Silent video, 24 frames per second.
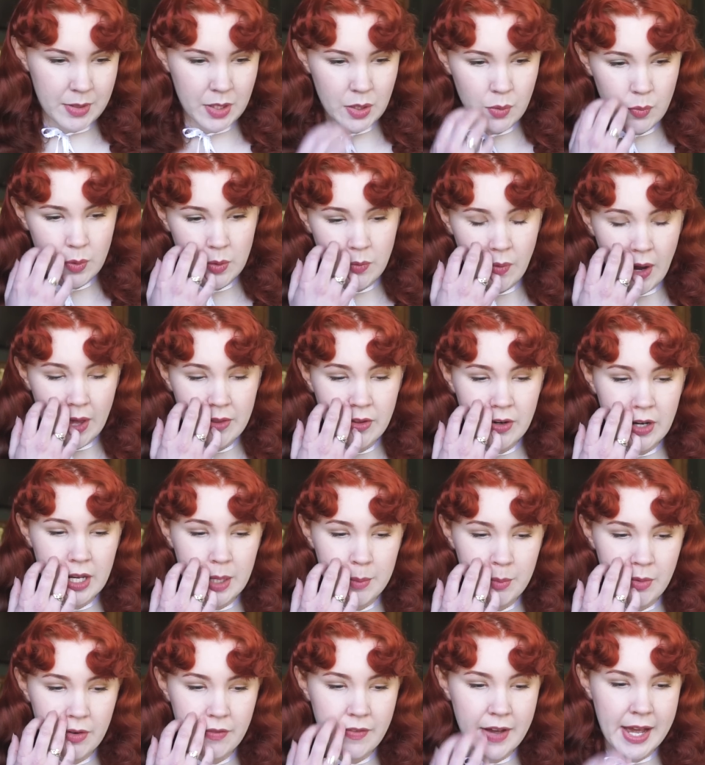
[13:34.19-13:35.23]
You would rather
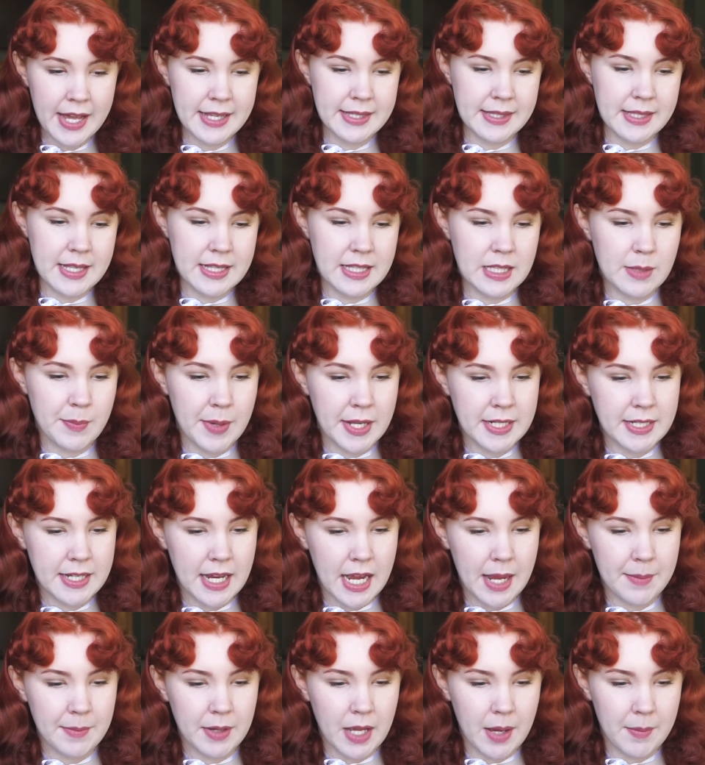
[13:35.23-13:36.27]
improvise than spend
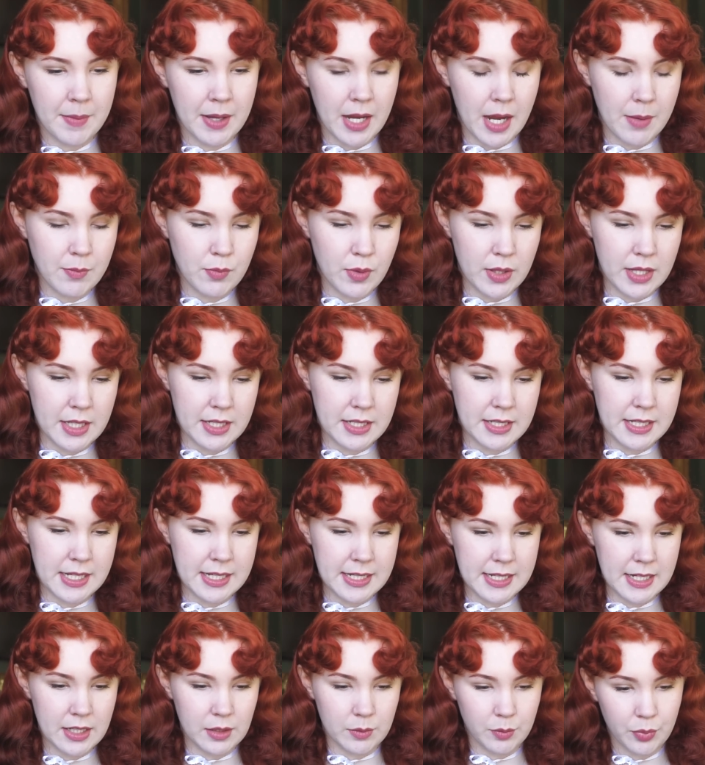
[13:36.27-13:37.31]
time coming up with a
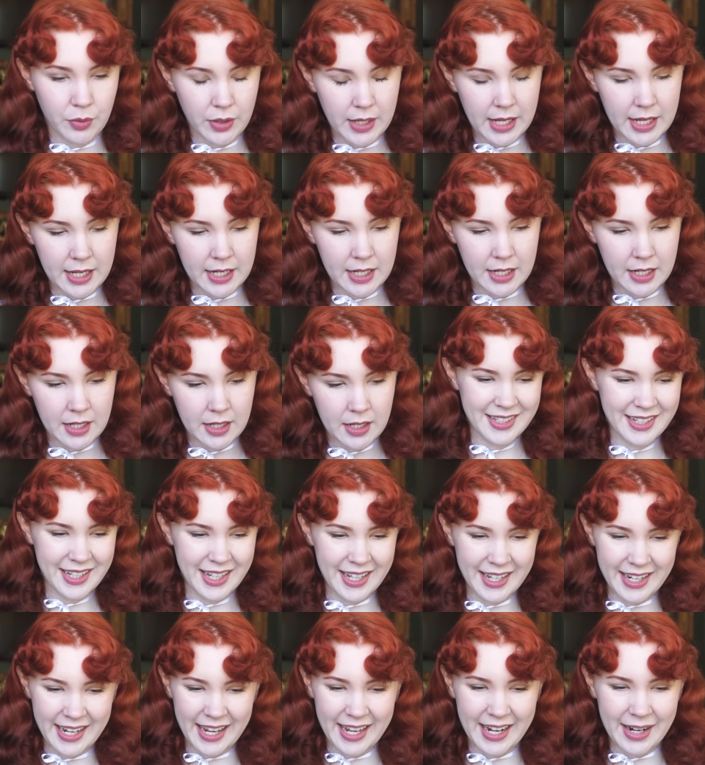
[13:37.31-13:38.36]
detailed plan.
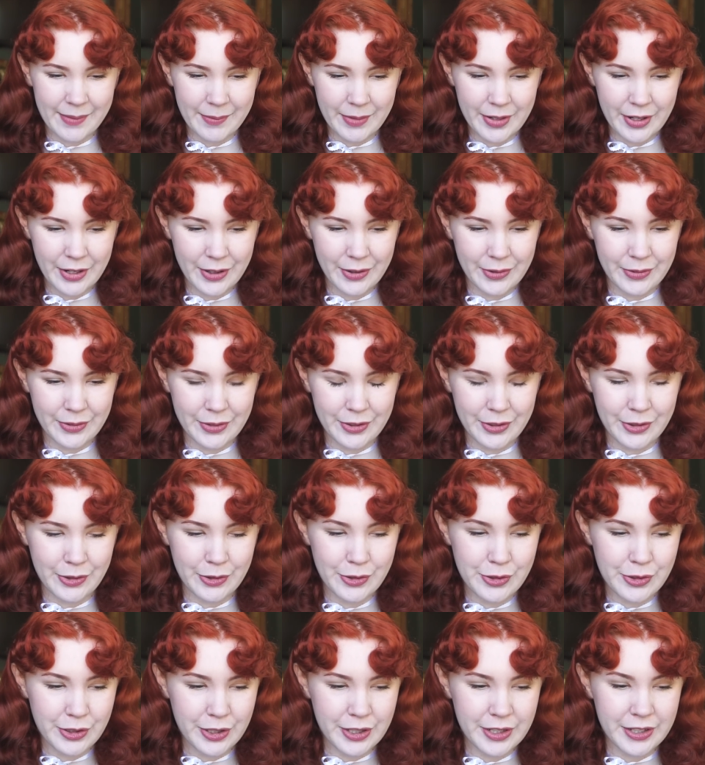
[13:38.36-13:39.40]
Again, I'm gonna go
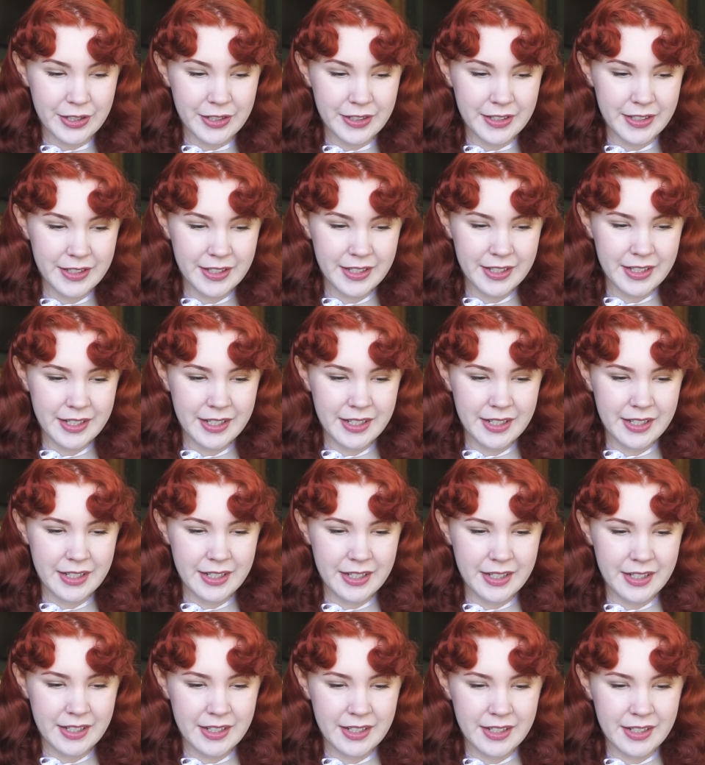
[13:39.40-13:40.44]
neutral.
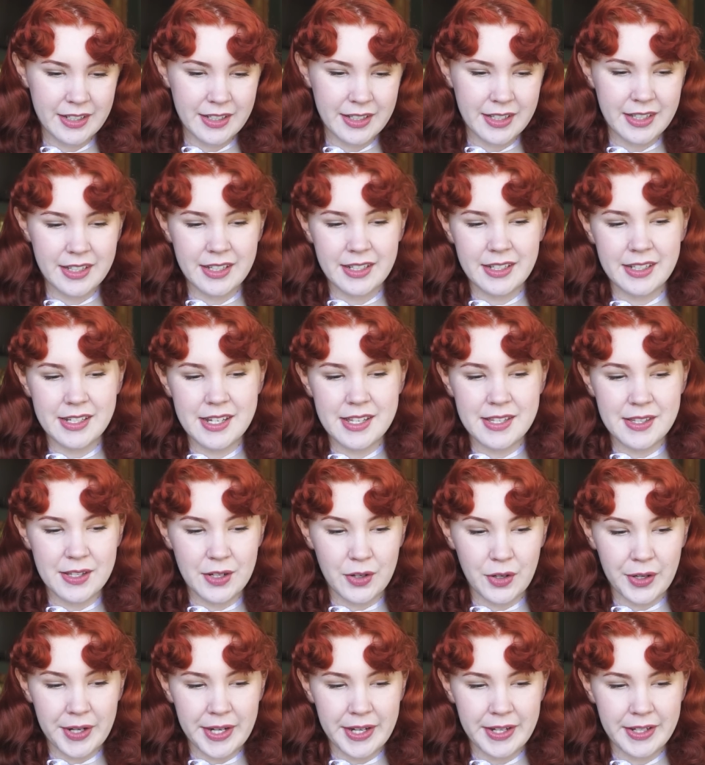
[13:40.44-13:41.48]

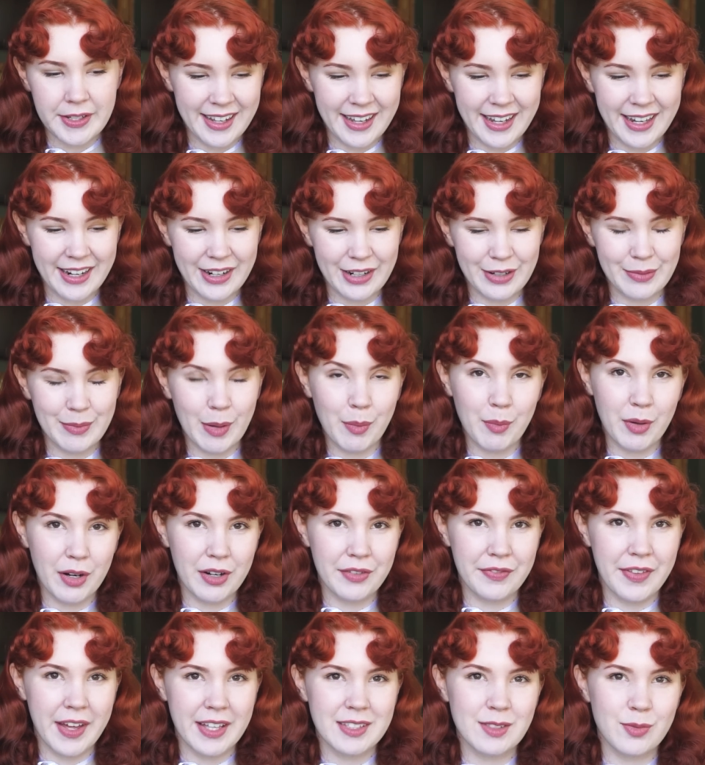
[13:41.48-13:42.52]
Disagree. I don't remember
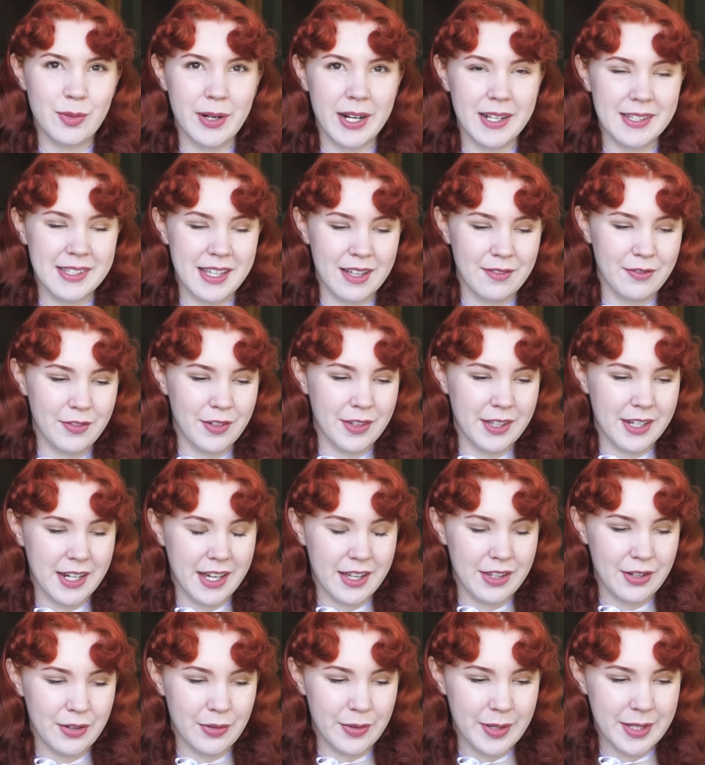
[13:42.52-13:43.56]
if that's what I said for the
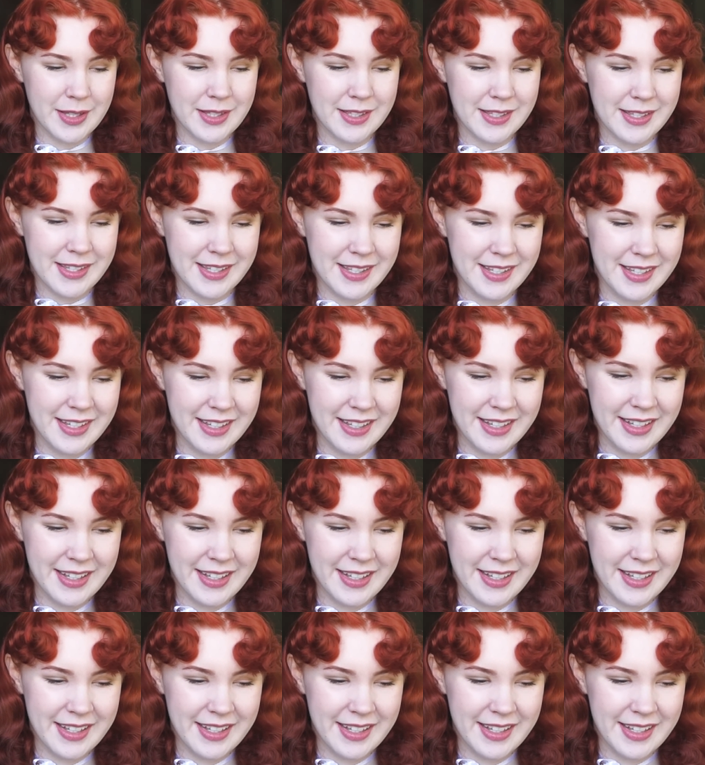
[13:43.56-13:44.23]
other ones,